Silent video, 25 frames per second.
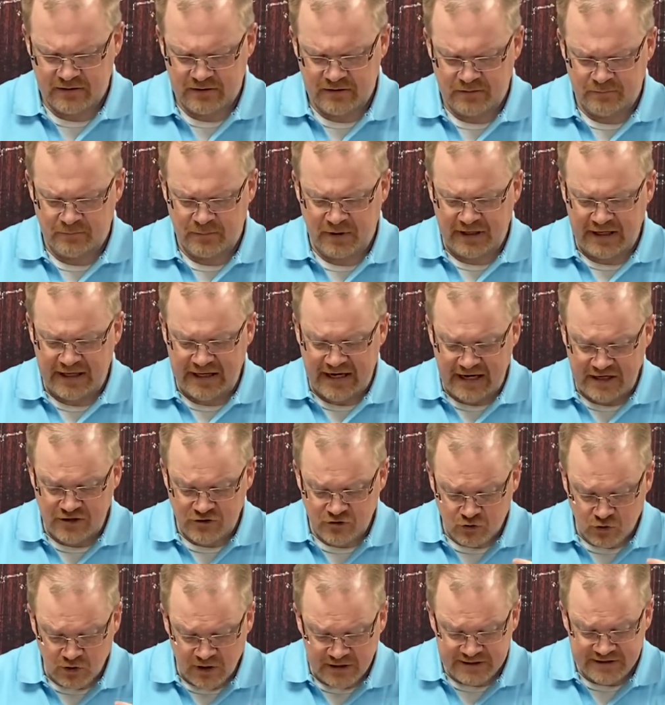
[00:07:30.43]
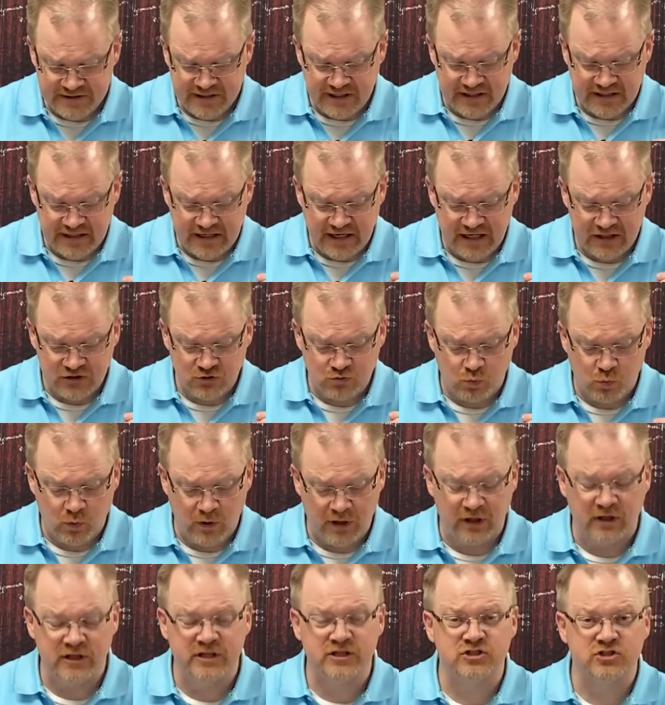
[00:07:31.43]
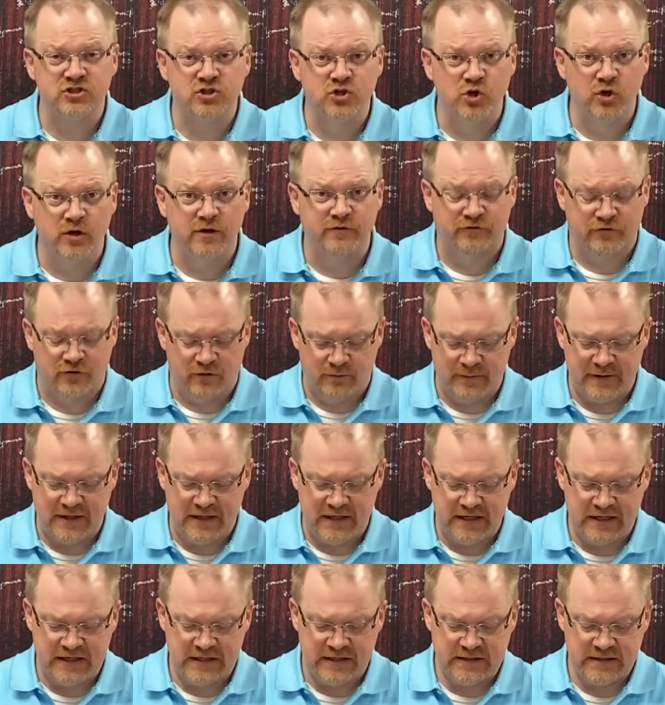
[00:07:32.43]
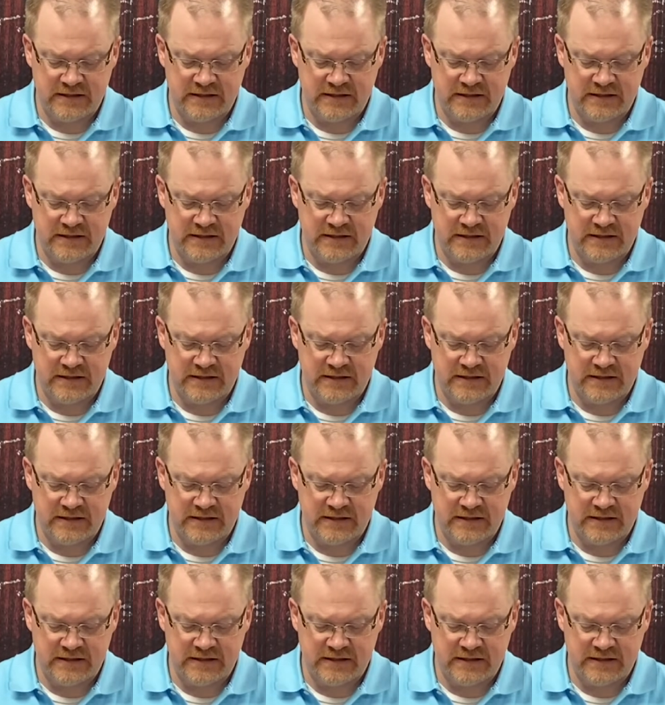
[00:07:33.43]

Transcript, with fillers: But can I trust that God's will is good for me?